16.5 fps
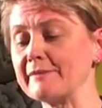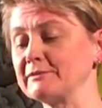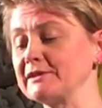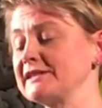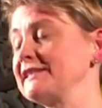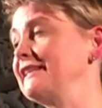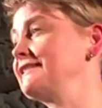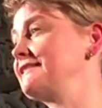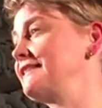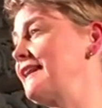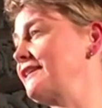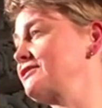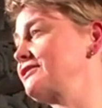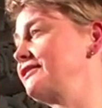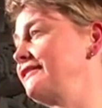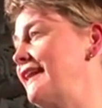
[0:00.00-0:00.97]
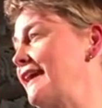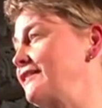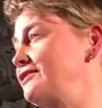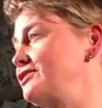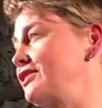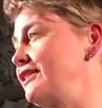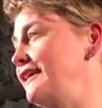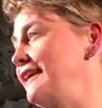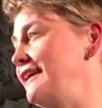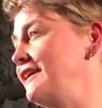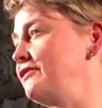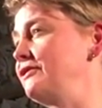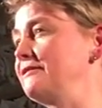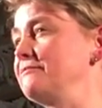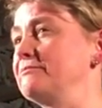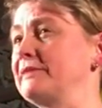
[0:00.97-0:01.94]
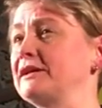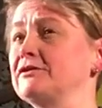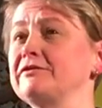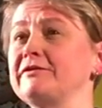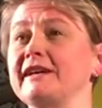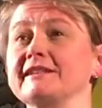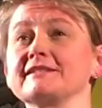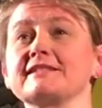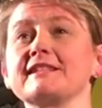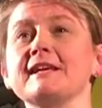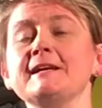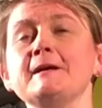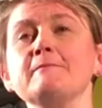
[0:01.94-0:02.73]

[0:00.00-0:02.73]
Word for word: Amnesty International lecture here in Belfast.